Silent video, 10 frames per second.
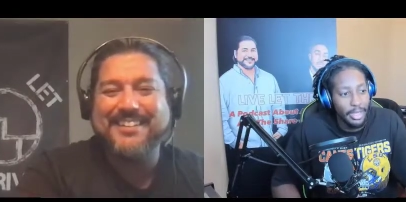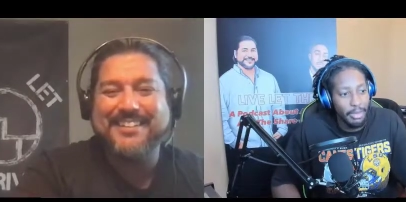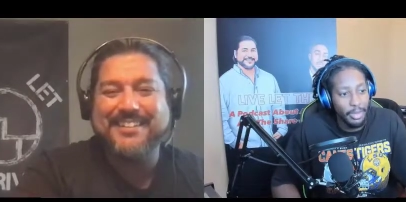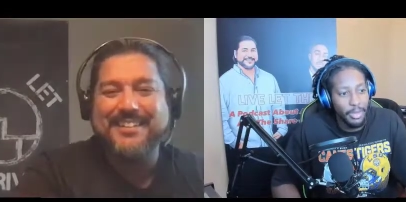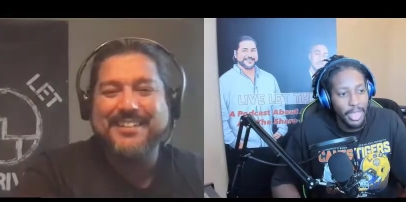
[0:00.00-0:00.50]

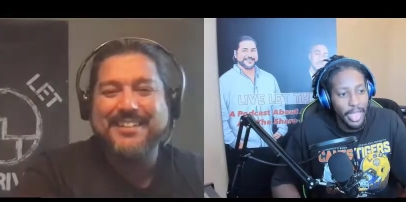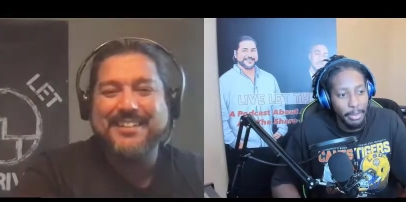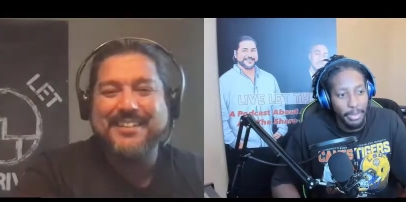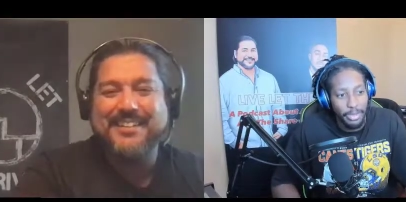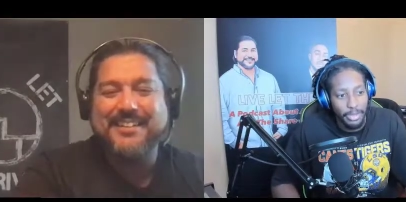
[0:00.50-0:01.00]

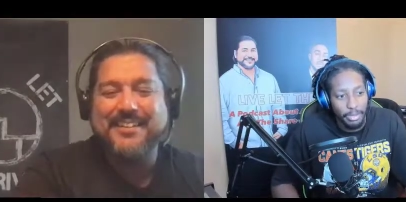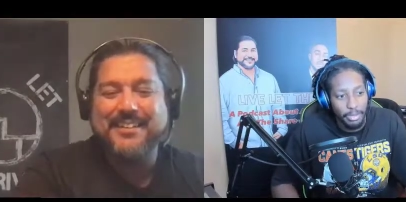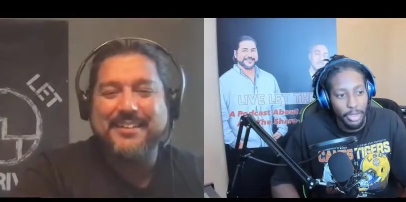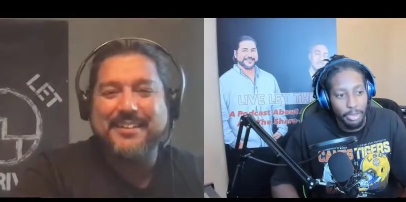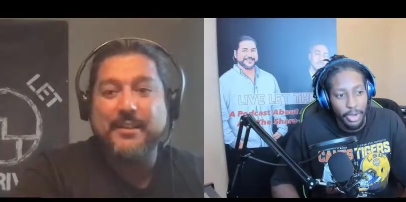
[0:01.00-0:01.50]

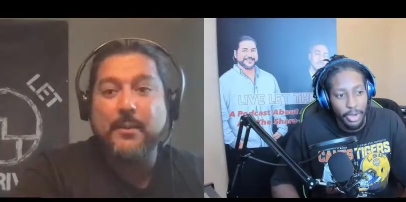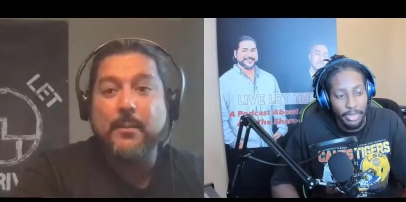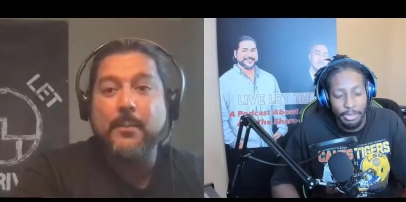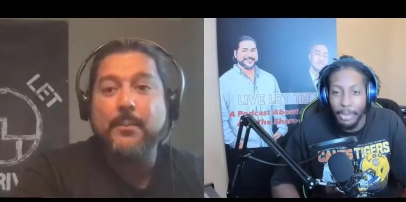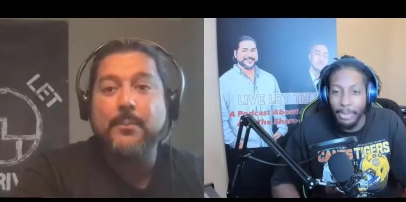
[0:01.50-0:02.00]
Speaker 1: multiple
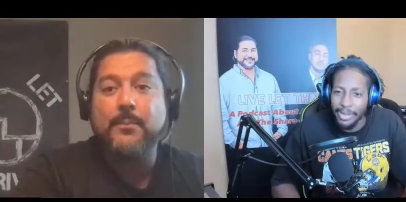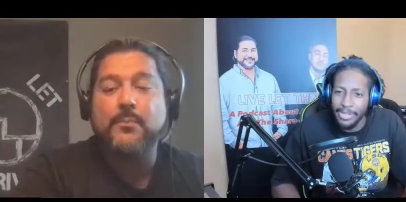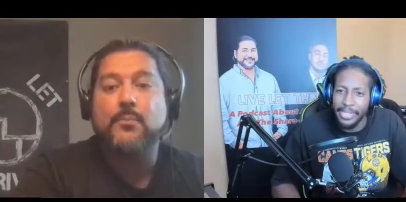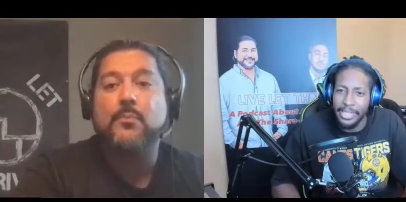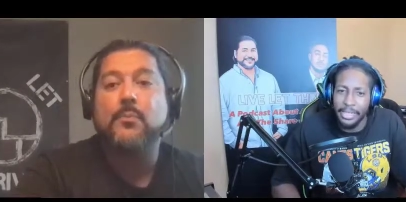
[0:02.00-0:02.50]
house. My
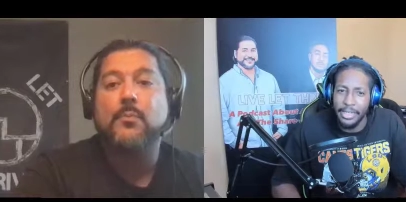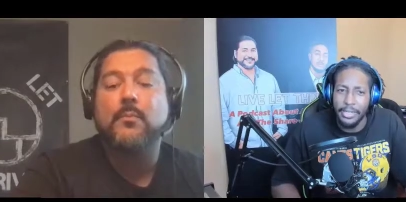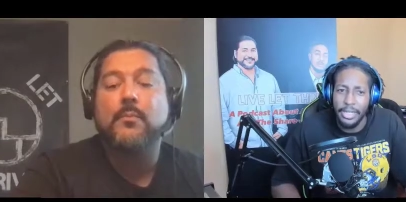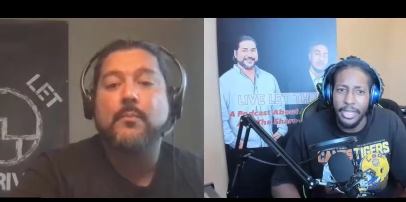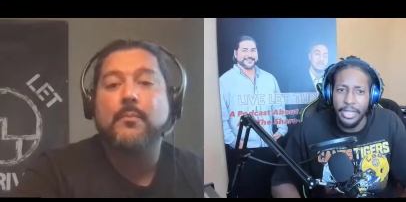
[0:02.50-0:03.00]
parents did it though.
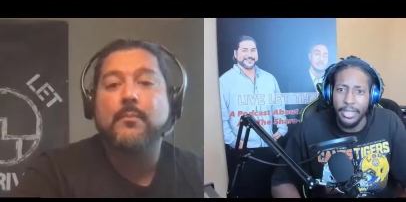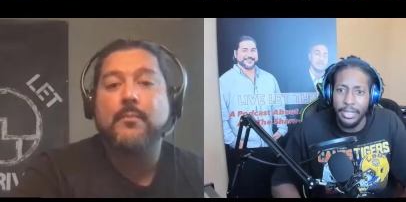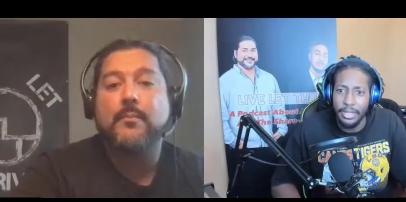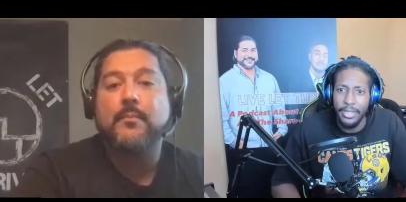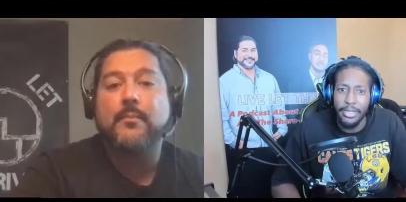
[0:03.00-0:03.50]
They did it.
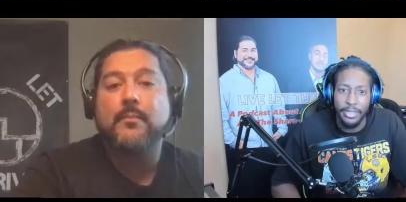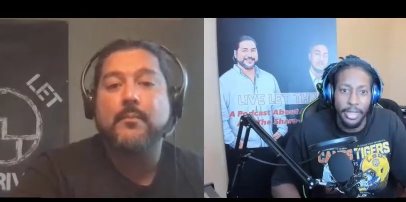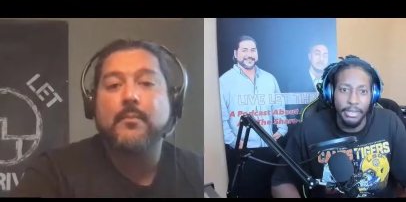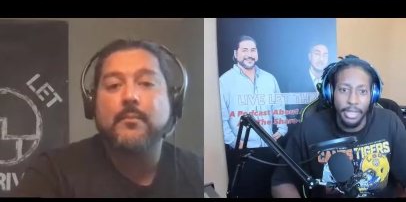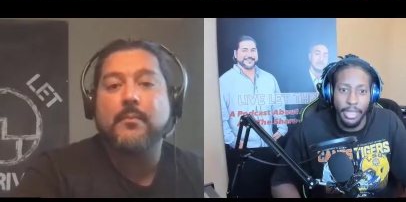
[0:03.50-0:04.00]

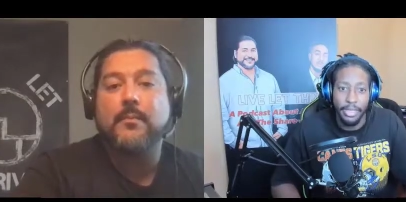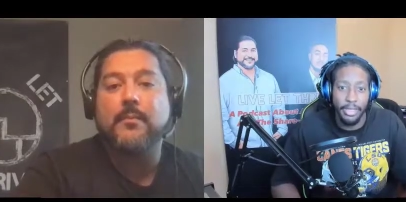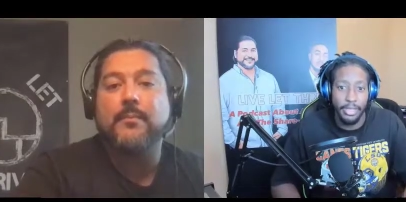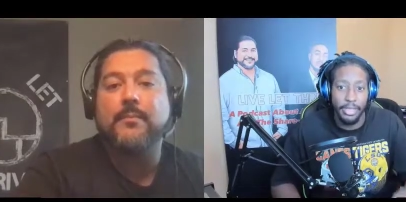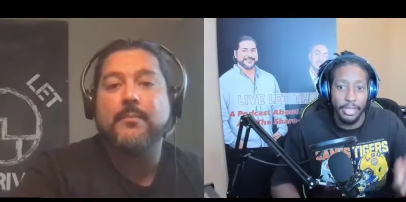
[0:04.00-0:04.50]
They did
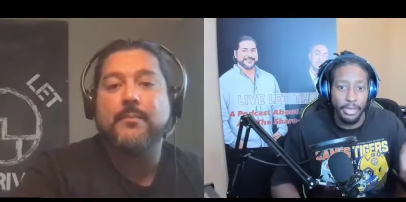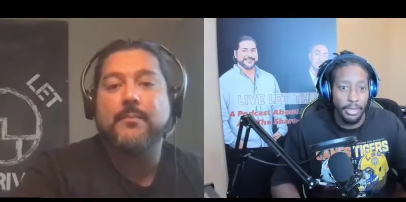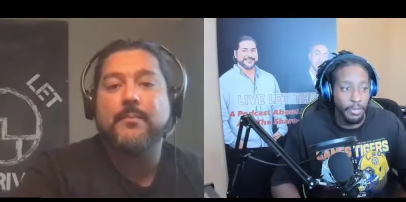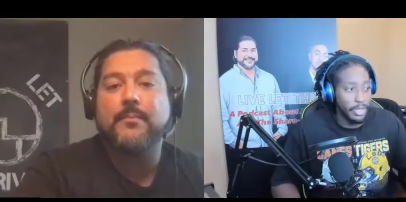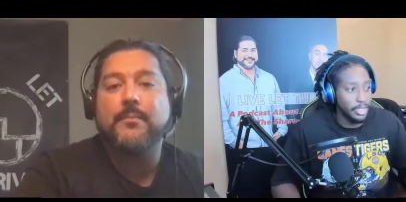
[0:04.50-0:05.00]
a
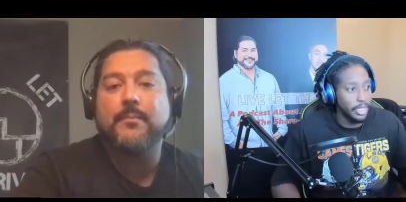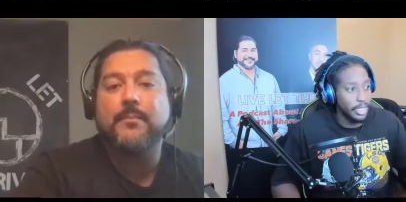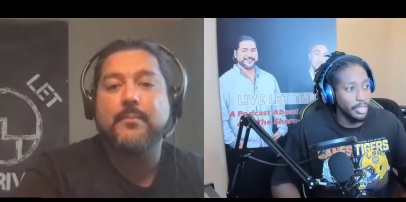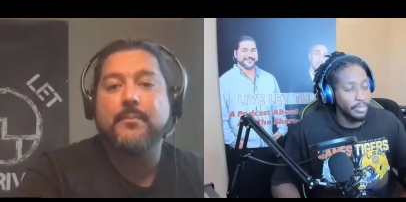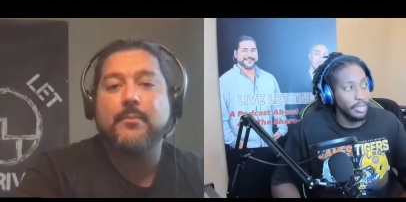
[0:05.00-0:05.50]
1031
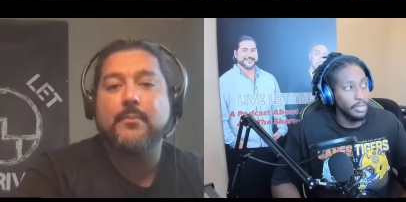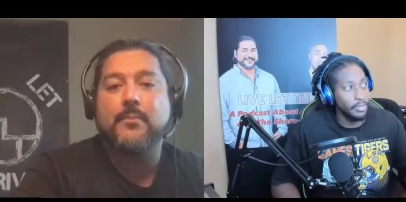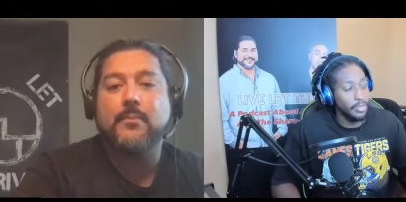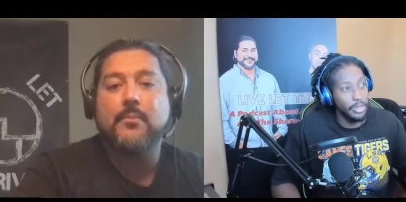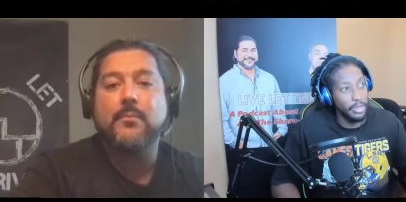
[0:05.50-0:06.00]
exchange with
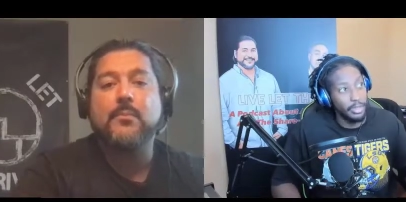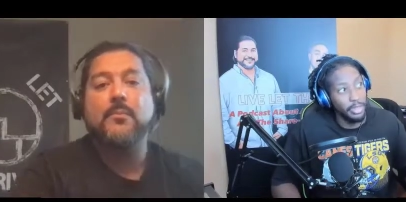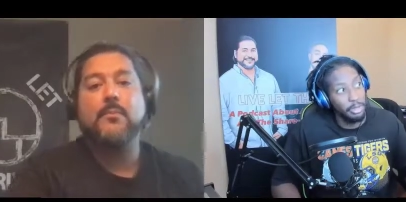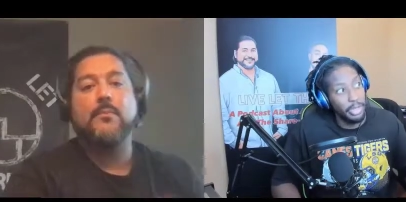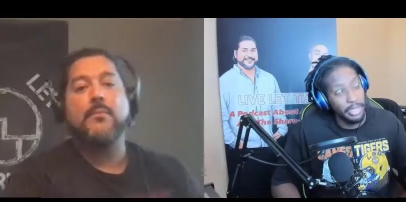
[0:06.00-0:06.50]
one of their
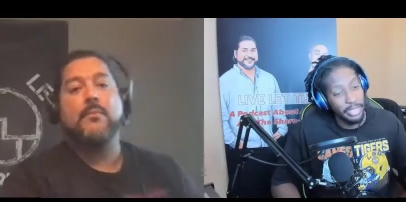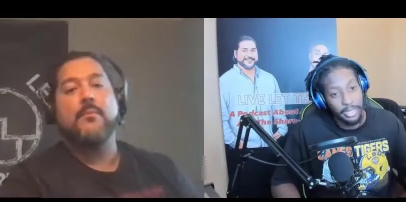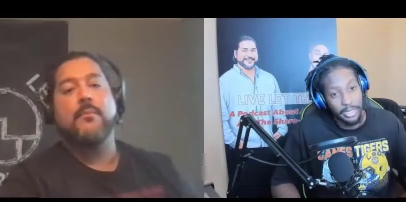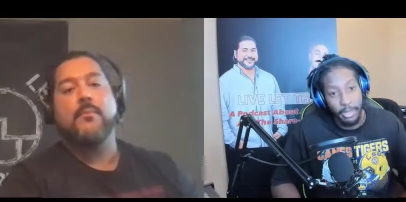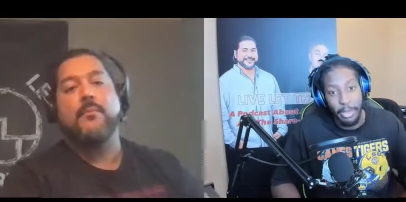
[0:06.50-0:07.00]

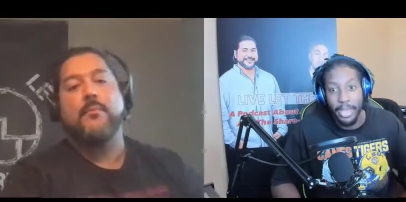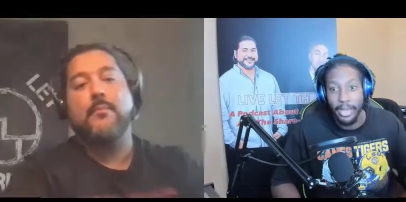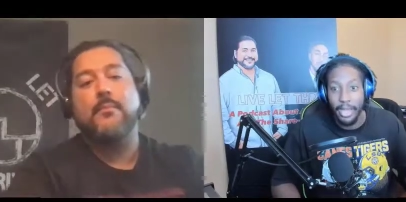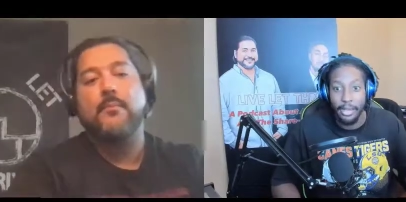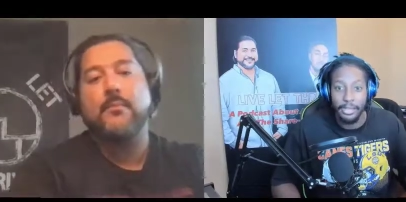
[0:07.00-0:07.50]
duplexes in their main
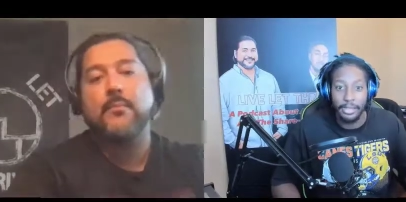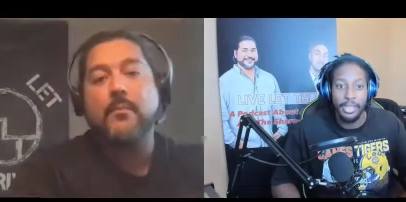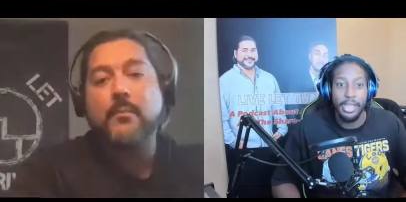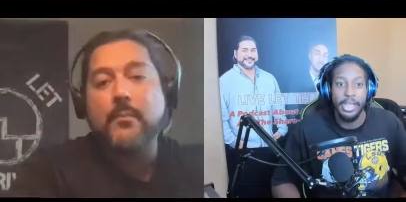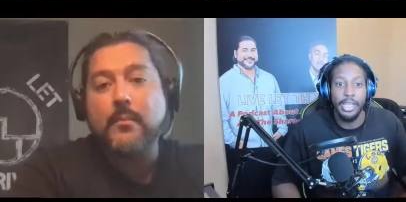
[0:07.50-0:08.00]
house,
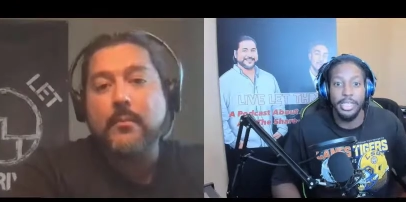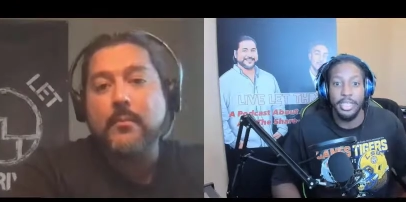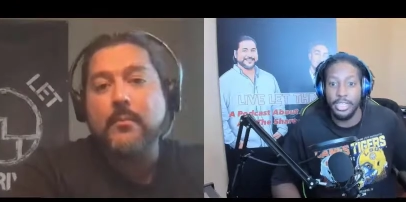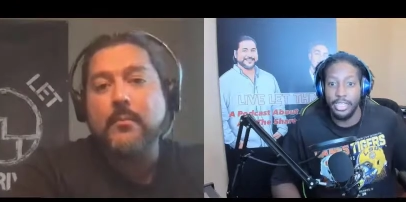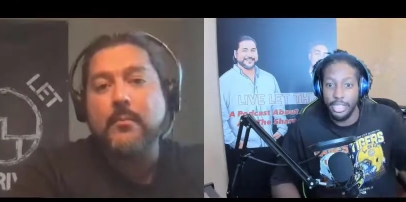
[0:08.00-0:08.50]
and
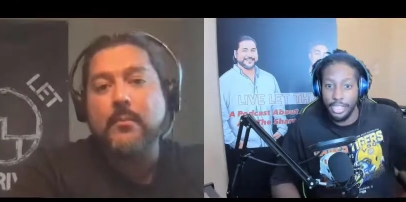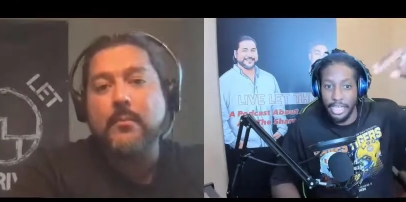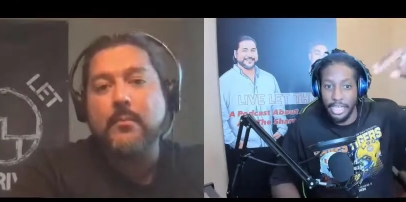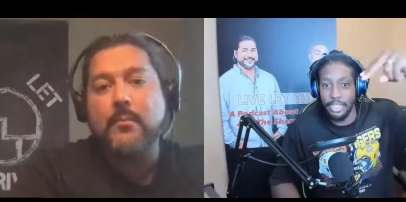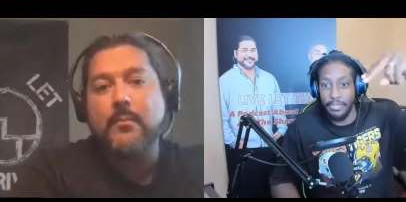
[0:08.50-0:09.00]
then
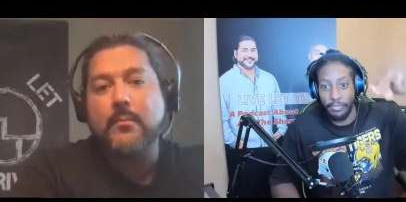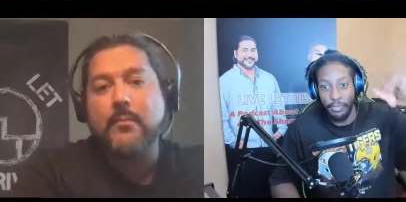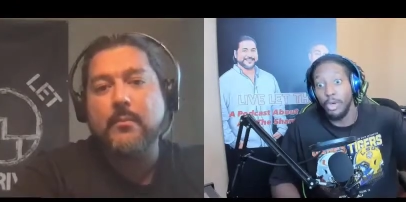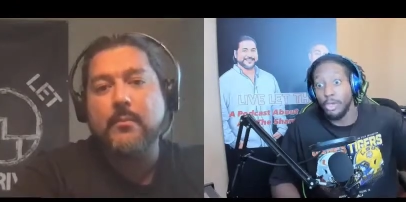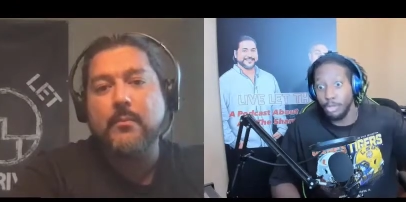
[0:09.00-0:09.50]
exchanged it for
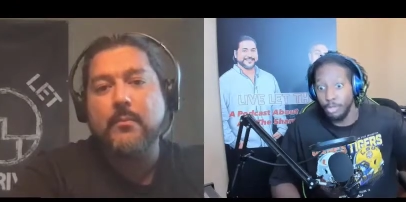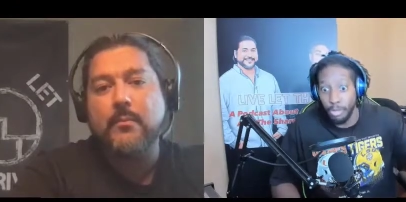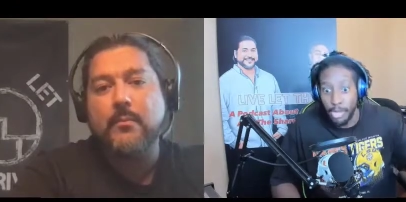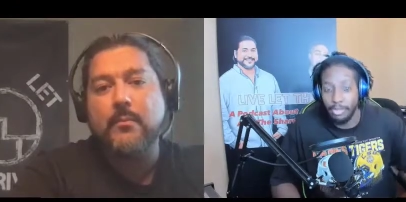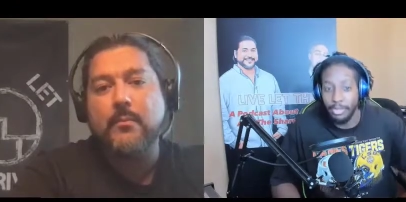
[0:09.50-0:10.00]
multiple
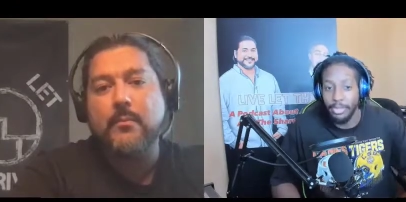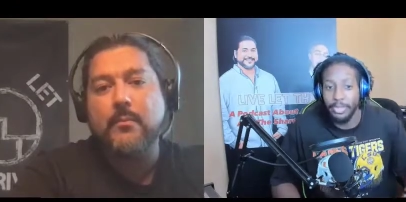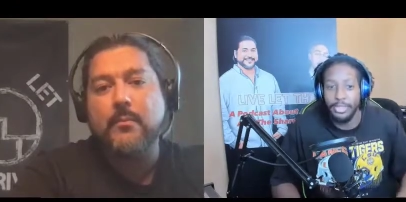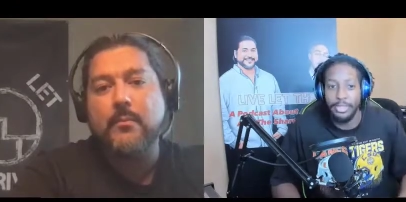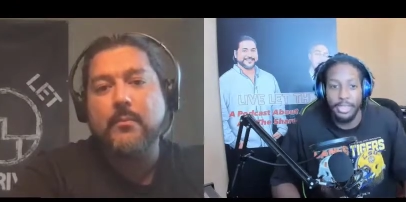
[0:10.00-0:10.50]

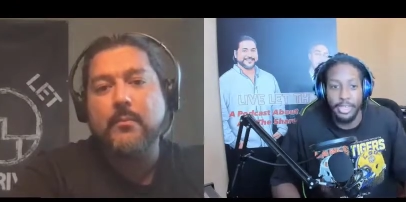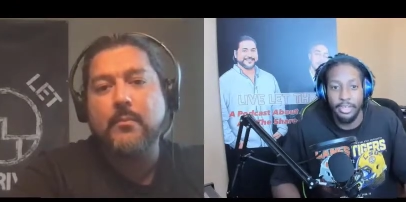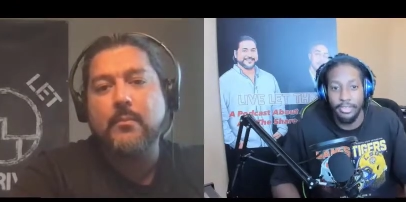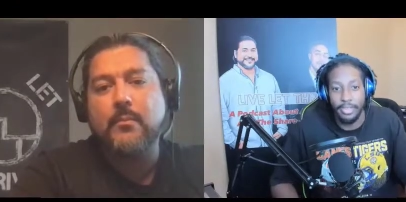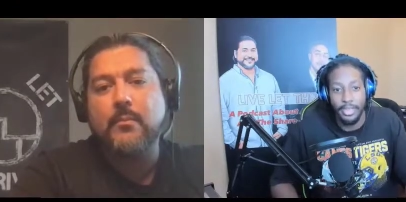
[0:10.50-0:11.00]
properties instead of